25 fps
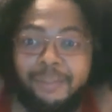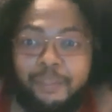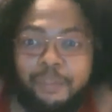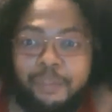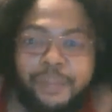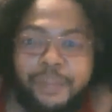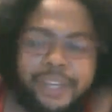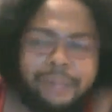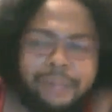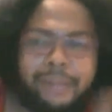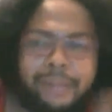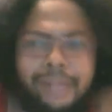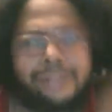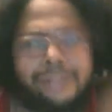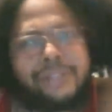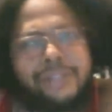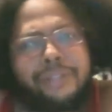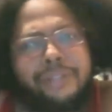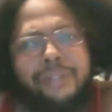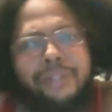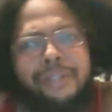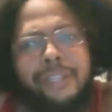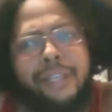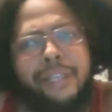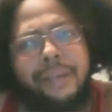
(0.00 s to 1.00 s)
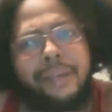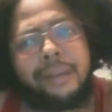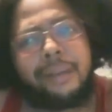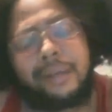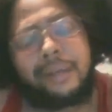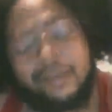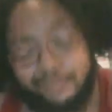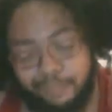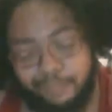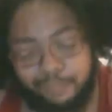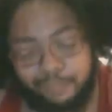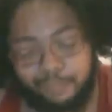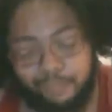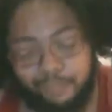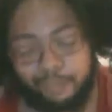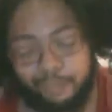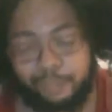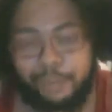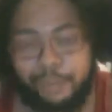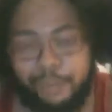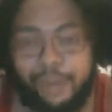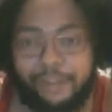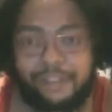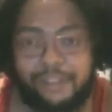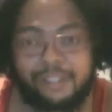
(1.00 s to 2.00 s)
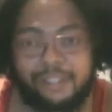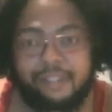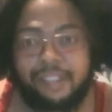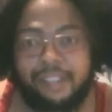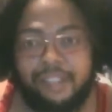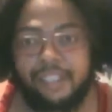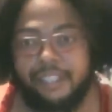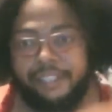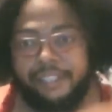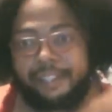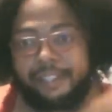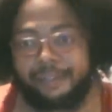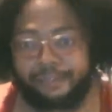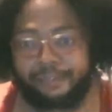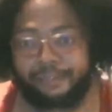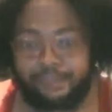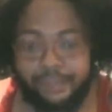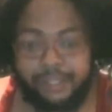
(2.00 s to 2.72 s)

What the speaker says: but I'm also doing a breakfast vlog.